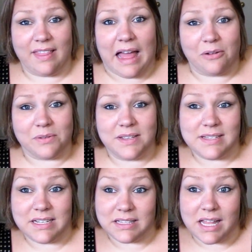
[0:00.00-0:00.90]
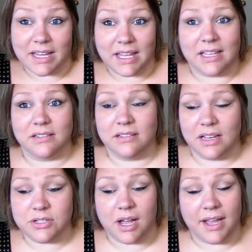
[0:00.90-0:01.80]
allowed because I didn't like it.
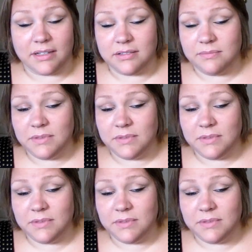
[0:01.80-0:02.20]
I tried.